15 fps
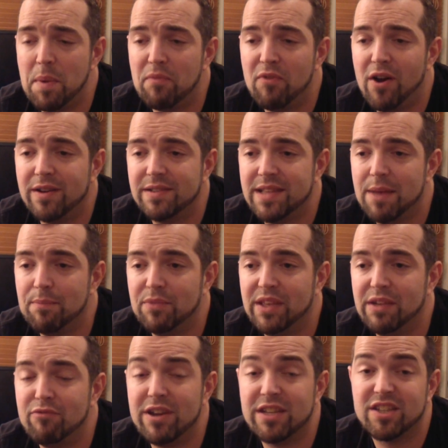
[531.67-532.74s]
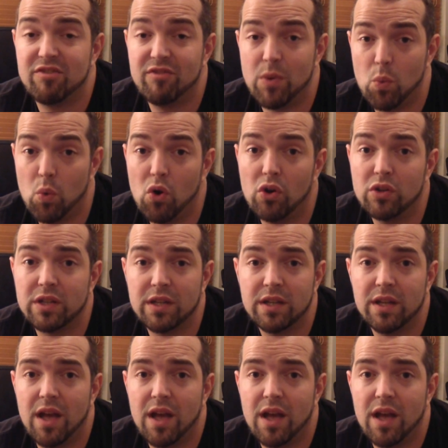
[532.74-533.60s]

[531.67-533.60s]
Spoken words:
it provides them the risk and reward